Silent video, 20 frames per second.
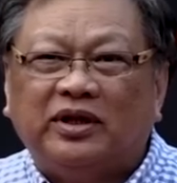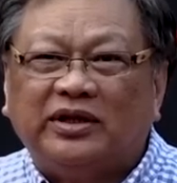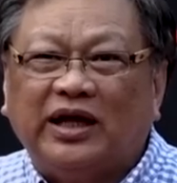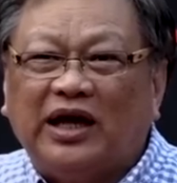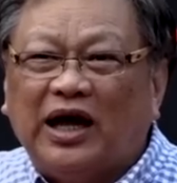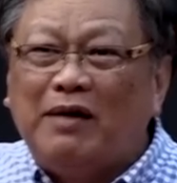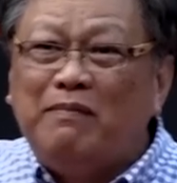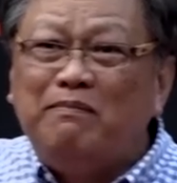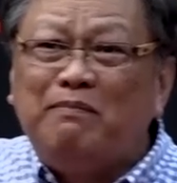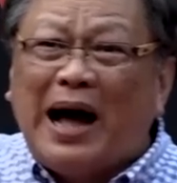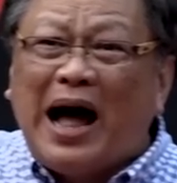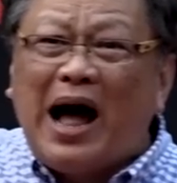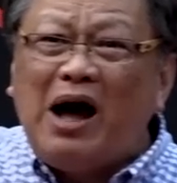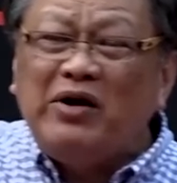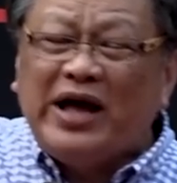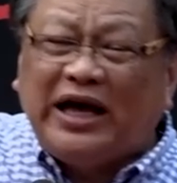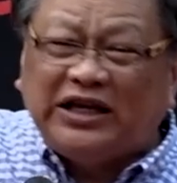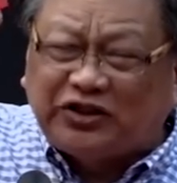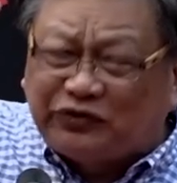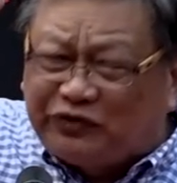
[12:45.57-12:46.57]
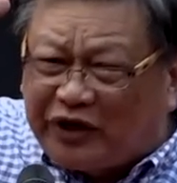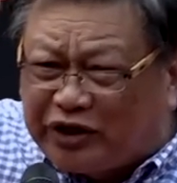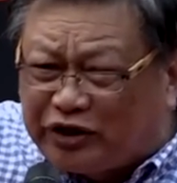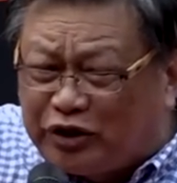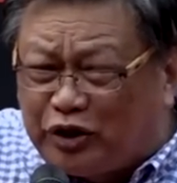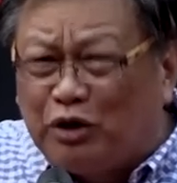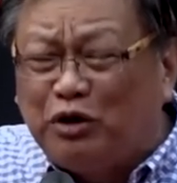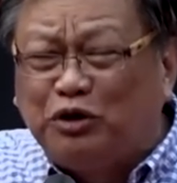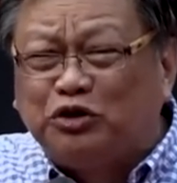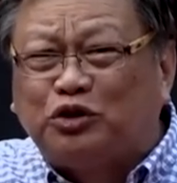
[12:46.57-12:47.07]
The amount has
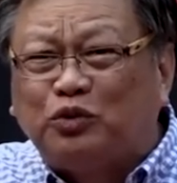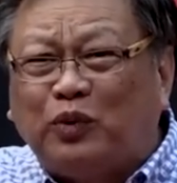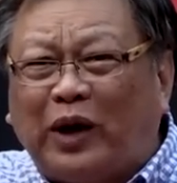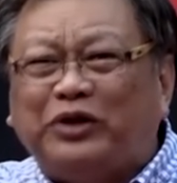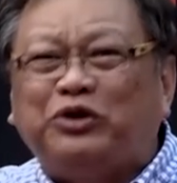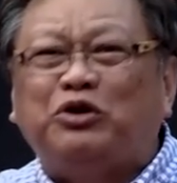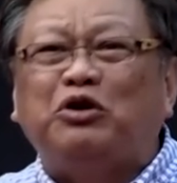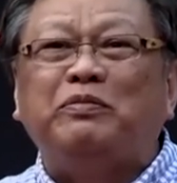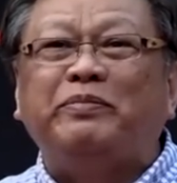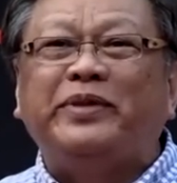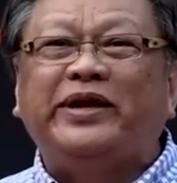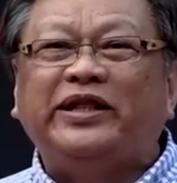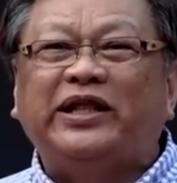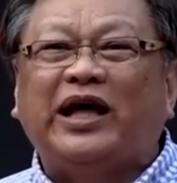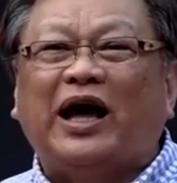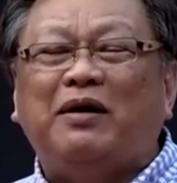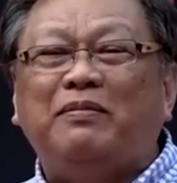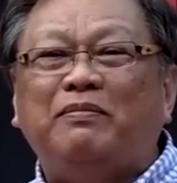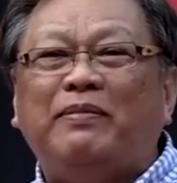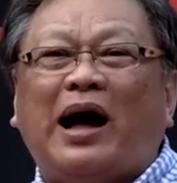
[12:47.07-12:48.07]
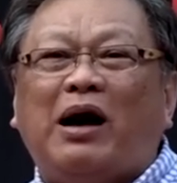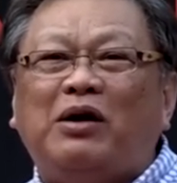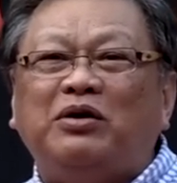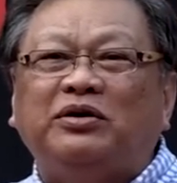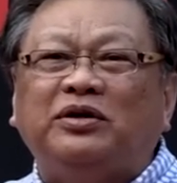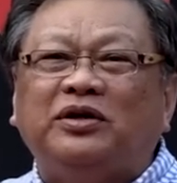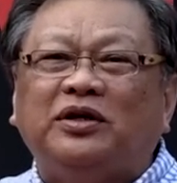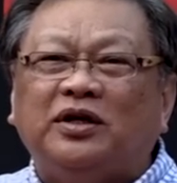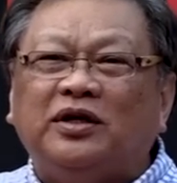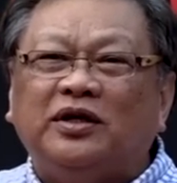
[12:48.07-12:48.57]
reduced. What do you mean the
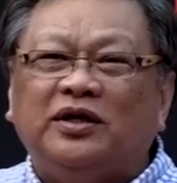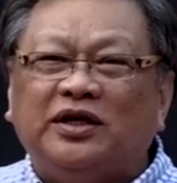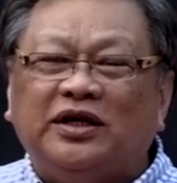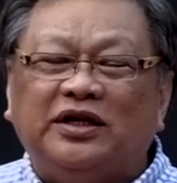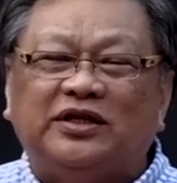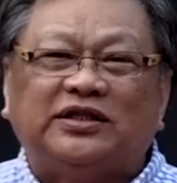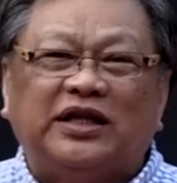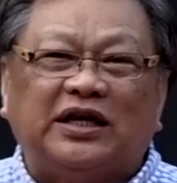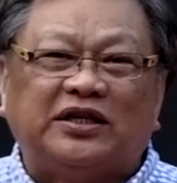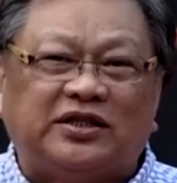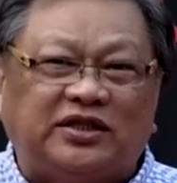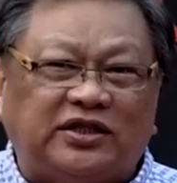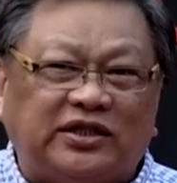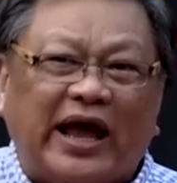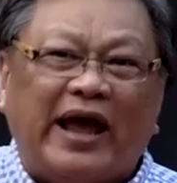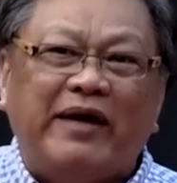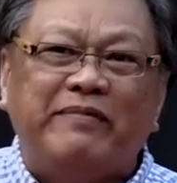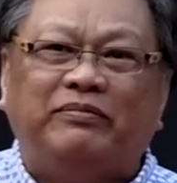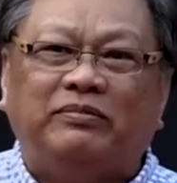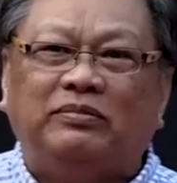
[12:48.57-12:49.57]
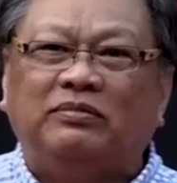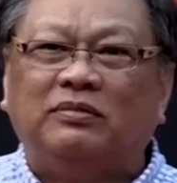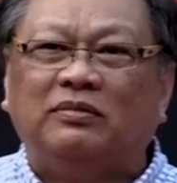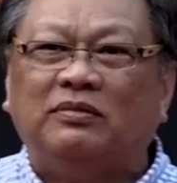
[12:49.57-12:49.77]
amount is the same?